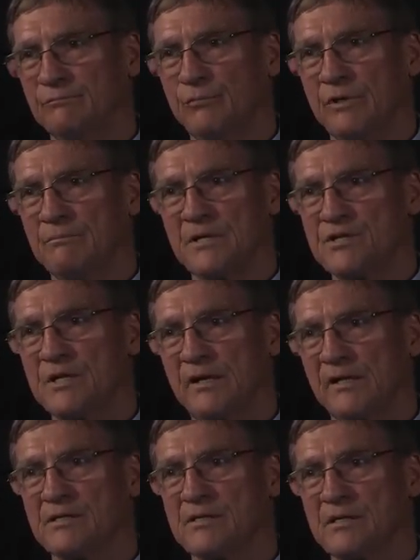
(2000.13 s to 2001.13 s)
with
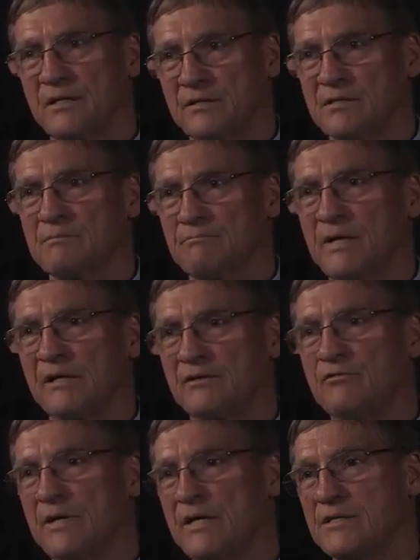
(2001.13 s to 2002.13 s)
machetes. It's big
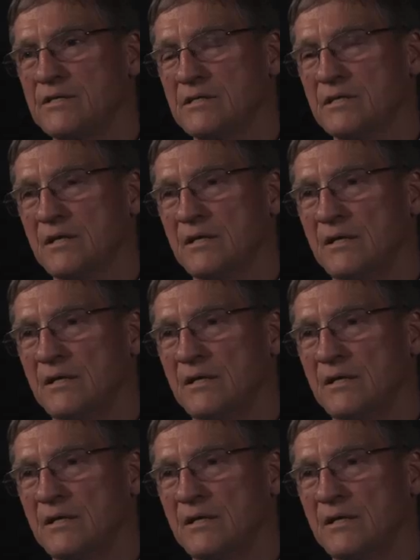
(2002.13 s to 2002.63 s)
trees.